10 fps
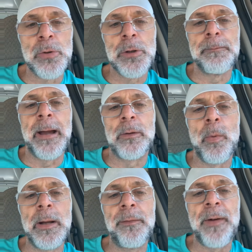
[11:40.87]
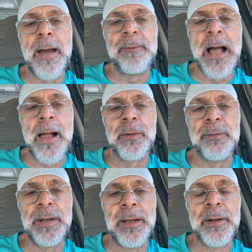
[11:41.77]
which was my
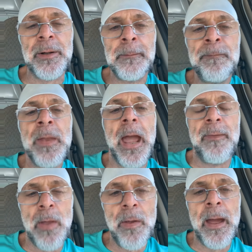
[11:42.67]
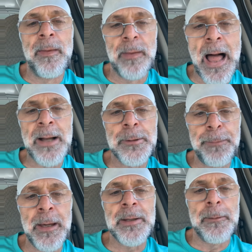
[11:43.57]
$25 tier, and Locks
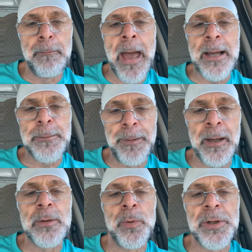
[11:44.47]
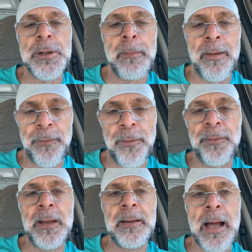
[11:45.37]
Picks and Max Picks, which is my
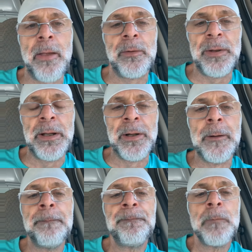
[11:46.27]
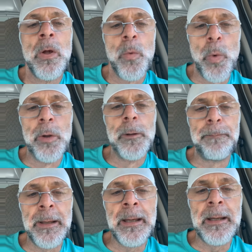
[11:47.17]
$15 tier, will
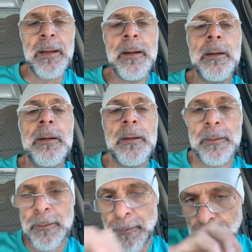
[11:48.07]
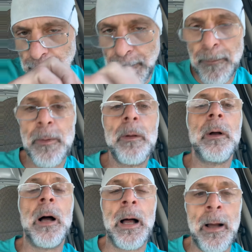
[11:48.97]
be,
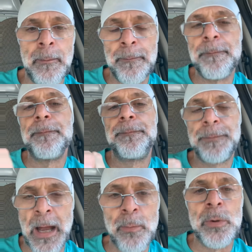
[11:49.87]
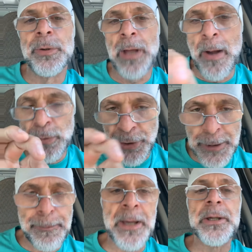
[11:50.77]
I will
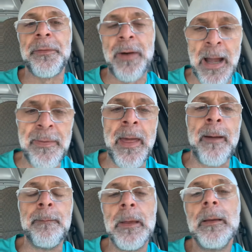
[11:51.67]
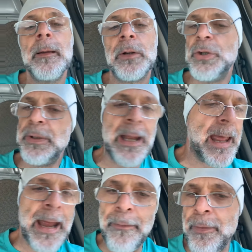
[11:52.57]
specify them, because you get
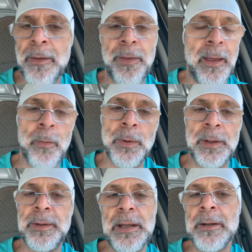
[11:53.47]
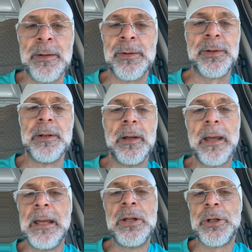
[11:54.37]
everything with the tiers.
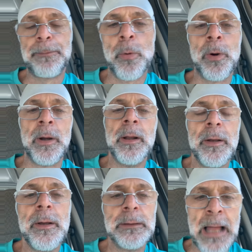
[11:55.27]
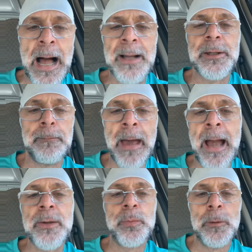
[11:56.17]
Each sport, Locks and
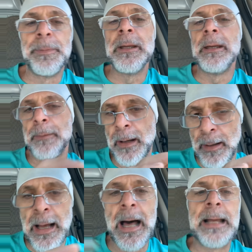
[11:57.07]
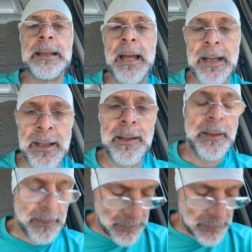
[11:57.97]
Max will be highlighted.